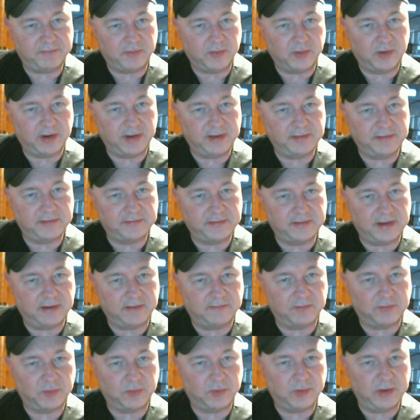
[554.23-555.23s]
4 instead
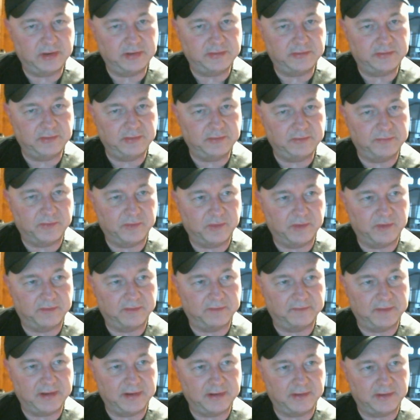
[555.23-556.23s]
of a 1, 2, 4
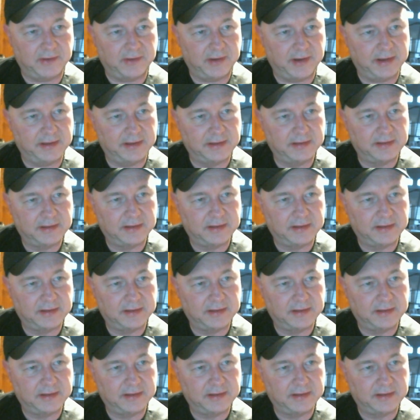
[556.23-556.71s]
fingering.